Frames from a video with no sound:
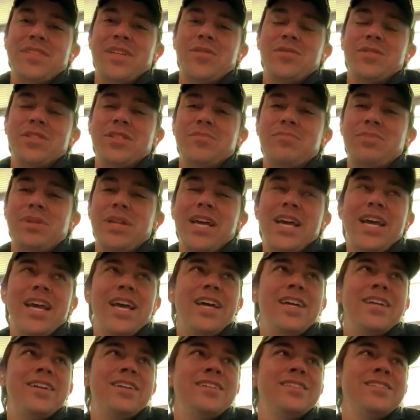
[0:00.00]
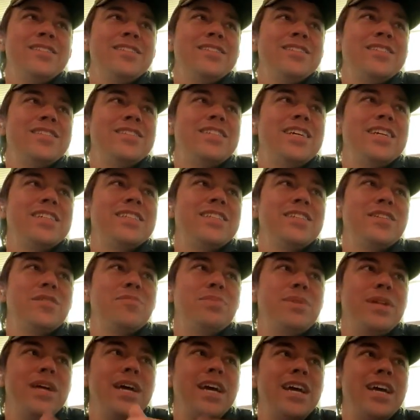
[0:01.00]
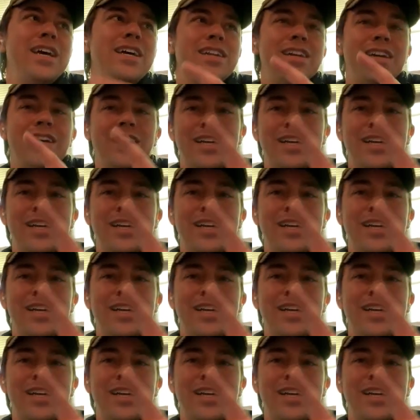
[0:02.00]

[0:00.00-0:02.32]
that was so, the plan. Stick to the plan.